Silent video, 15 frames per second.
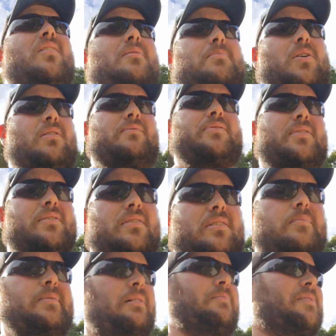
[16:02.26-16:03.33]
I'm confident that
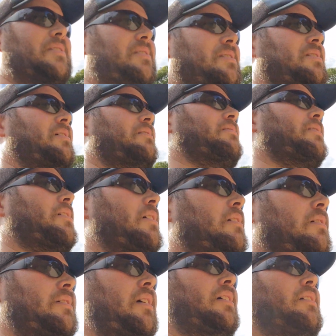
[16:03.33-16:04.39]
I'll be able to just turn around and go,
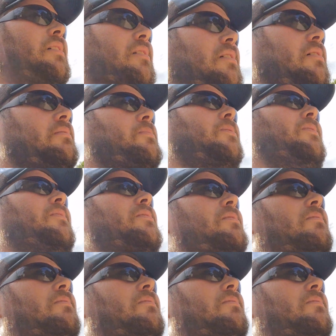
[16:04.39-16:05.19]
yeah, you know what,